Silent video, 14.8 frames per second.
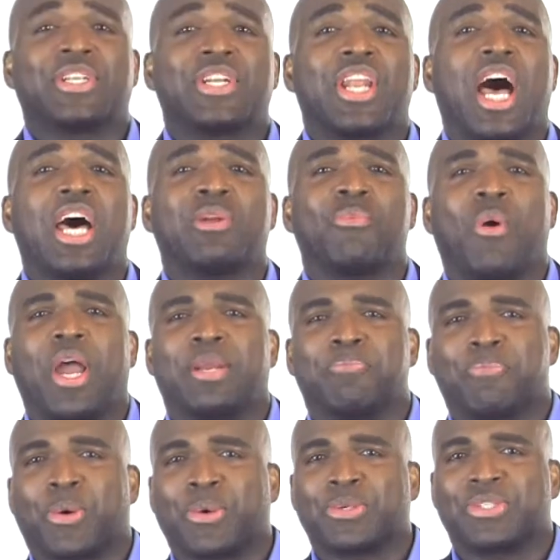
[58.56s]
a non-white
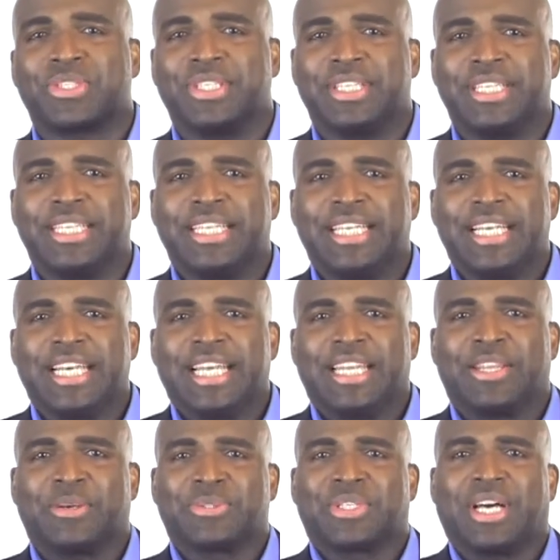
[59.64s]
person,
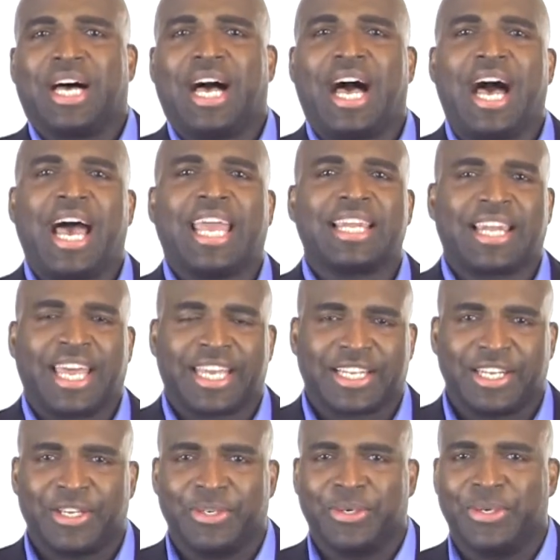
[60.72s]
there's a high
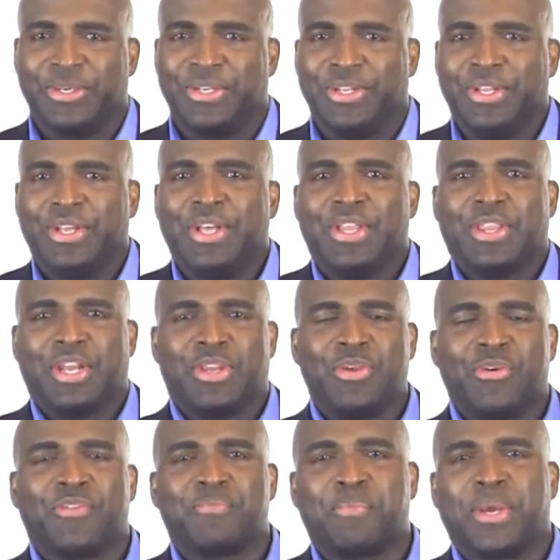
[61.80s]
likelihood that
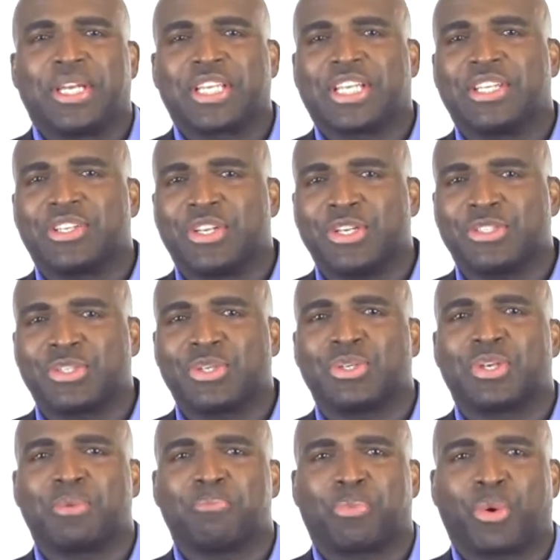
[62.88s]
you have been conditioned and